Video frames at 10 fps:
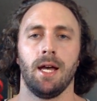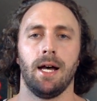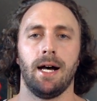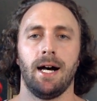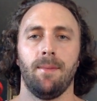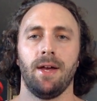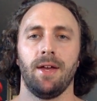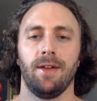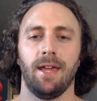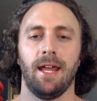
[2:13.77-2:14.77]
um,
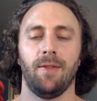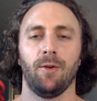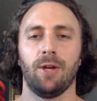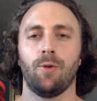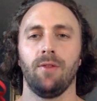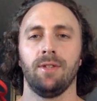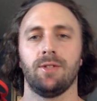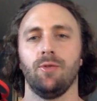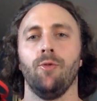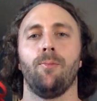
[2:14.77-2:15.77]
and they're equivalent
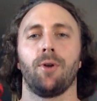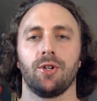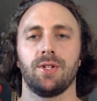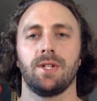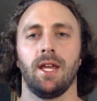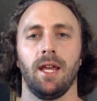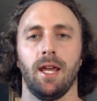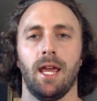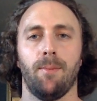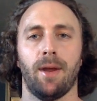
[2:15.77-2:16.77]
to
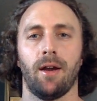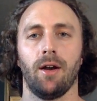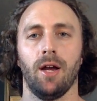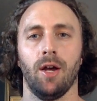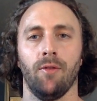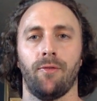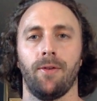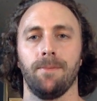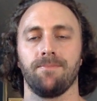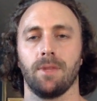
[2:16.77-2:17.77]
purchasing a pair
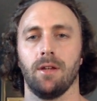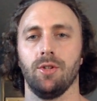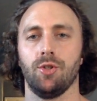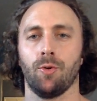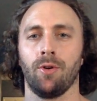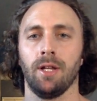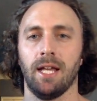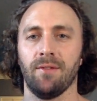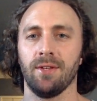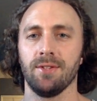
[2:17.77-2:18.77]
of Jordan
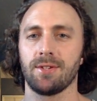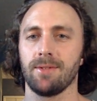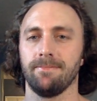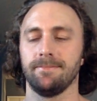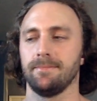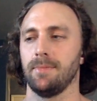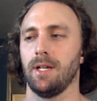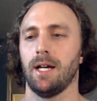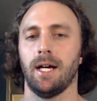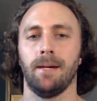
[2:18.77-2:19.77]
elevens,
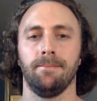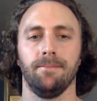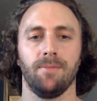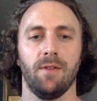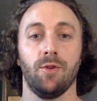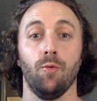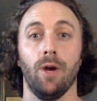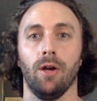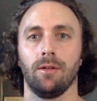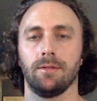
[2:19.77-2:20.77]
um, if you
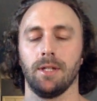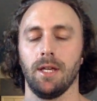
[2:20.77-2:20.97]
will.